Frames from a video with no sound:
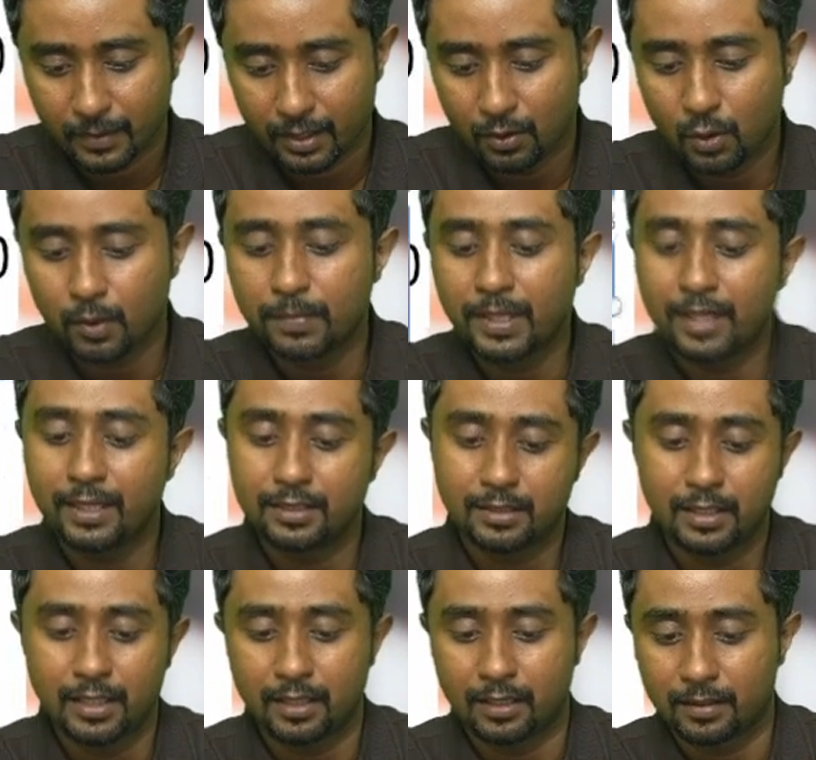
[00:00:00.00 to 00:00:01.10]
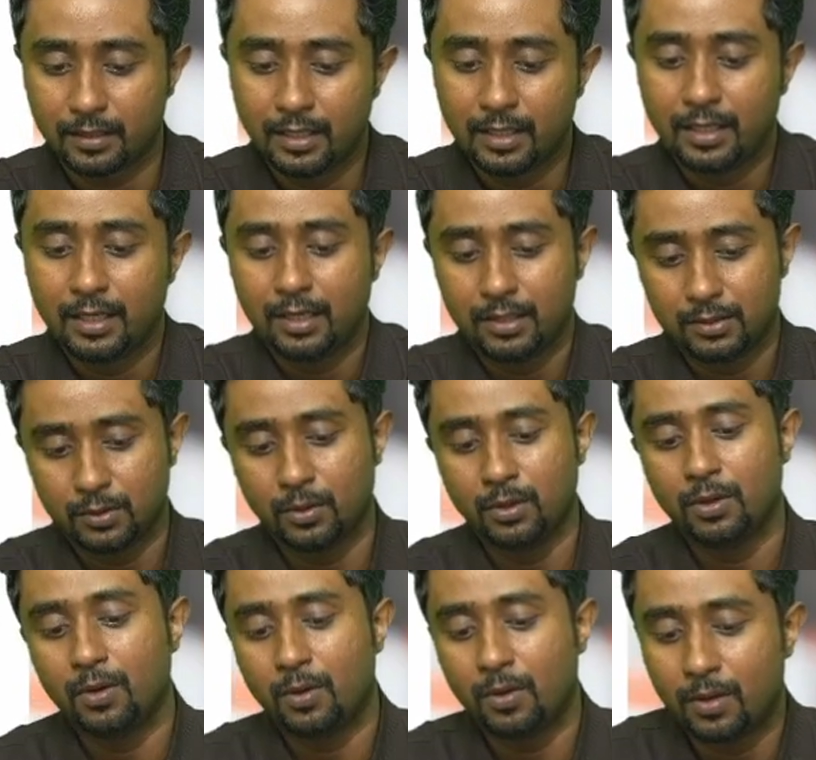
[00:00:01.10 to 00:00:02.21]
Hope that is clear.
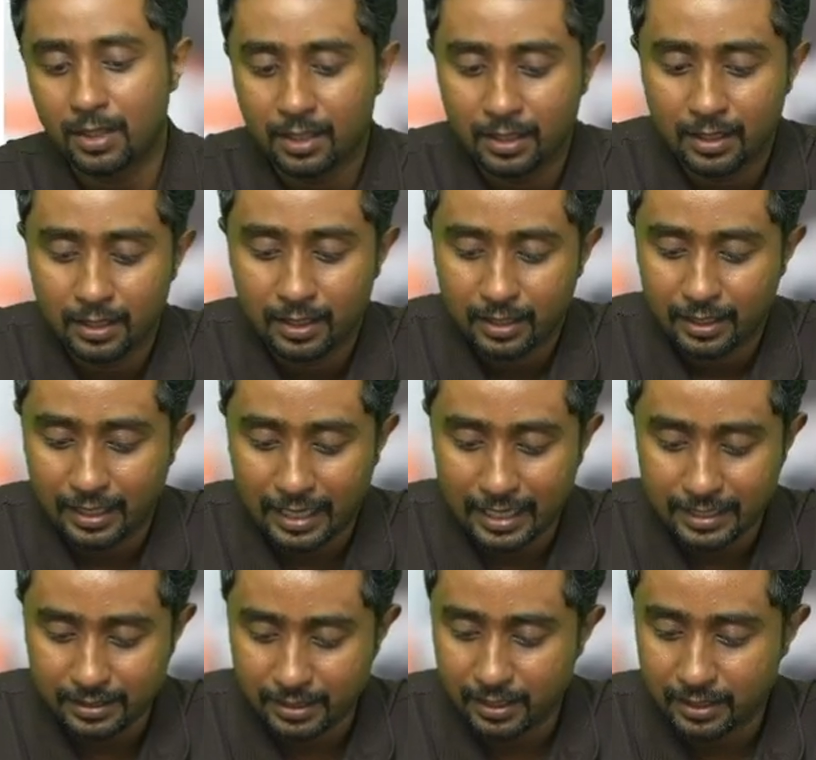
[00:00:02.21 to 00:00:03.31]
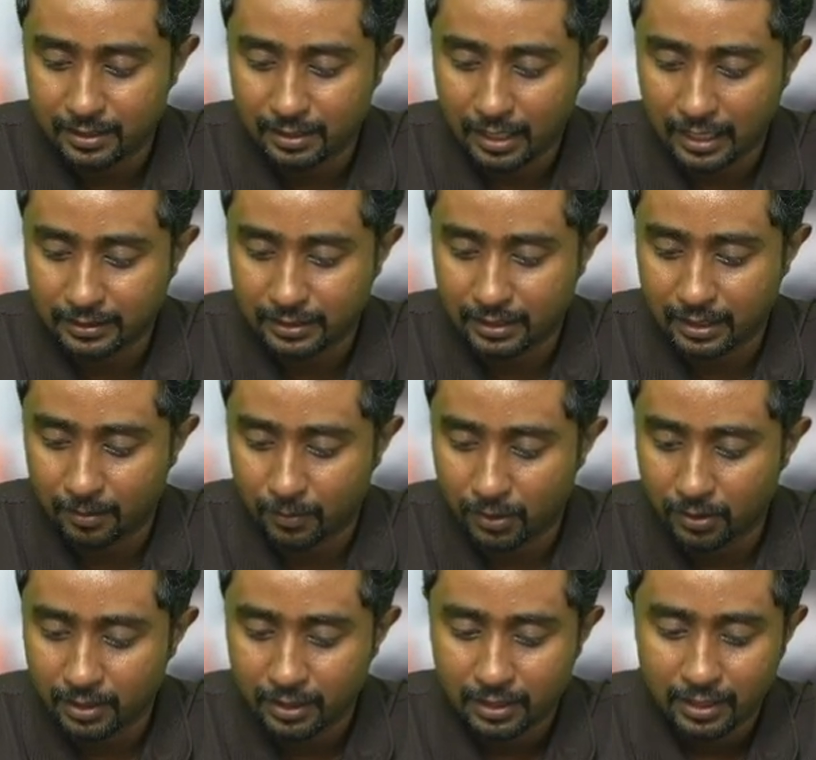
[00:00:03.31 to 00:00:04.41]
So on last year's asset
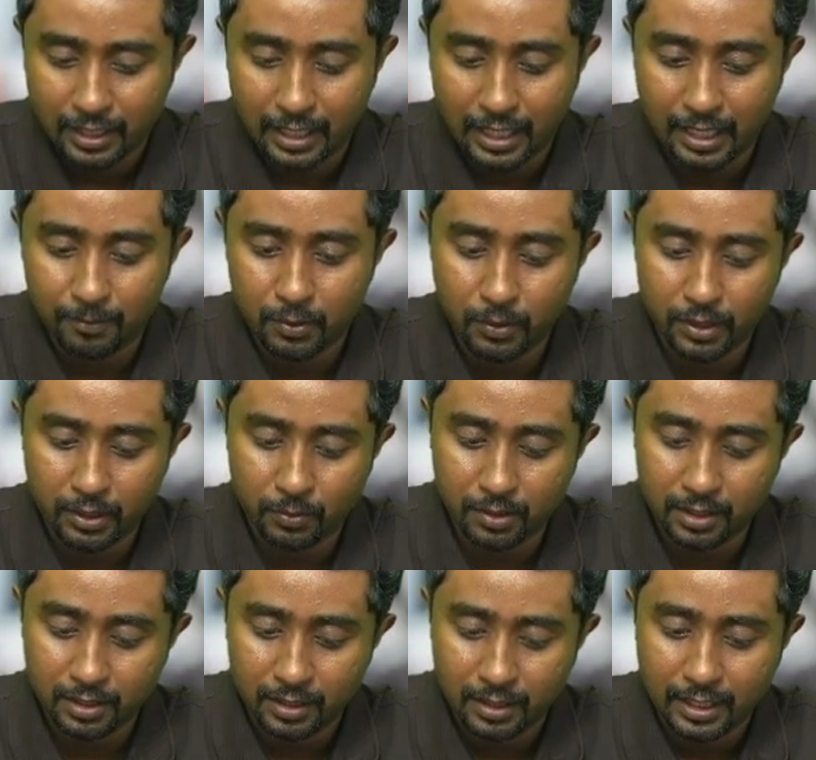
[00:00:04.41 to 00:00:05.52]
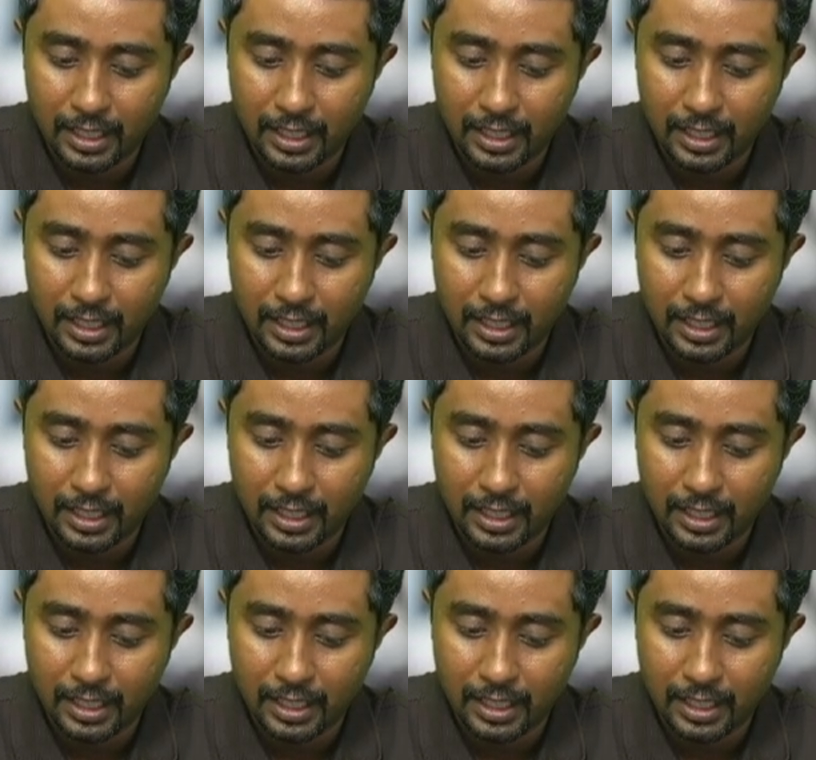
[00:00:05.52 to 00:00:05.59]
amount, I am doing what?